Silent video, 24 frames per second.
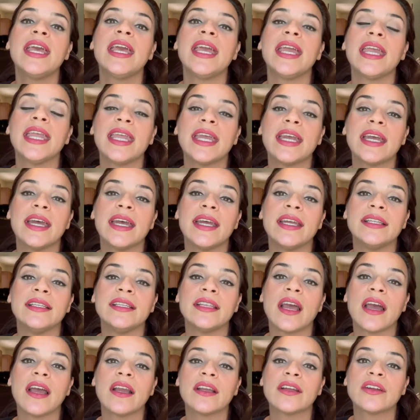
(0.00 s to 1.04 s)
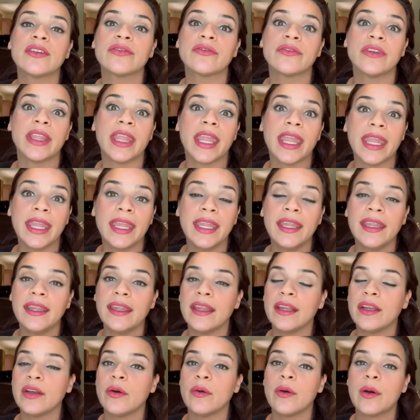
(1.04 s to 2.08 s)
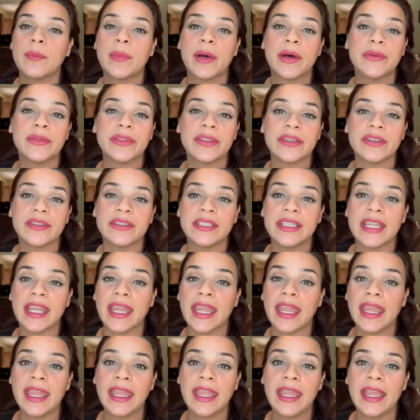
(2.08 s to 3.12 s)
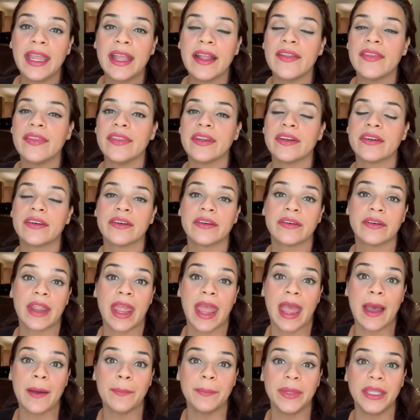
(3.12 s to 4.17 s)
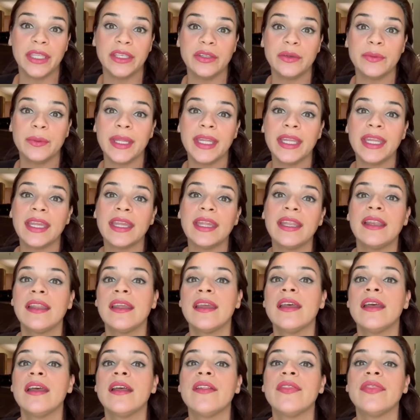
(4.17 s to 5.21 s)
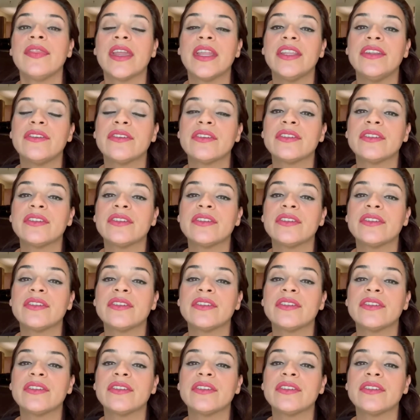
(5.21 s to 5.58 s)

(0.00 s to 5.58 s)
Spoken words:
and create and go about their day, and they're happy doing it. then your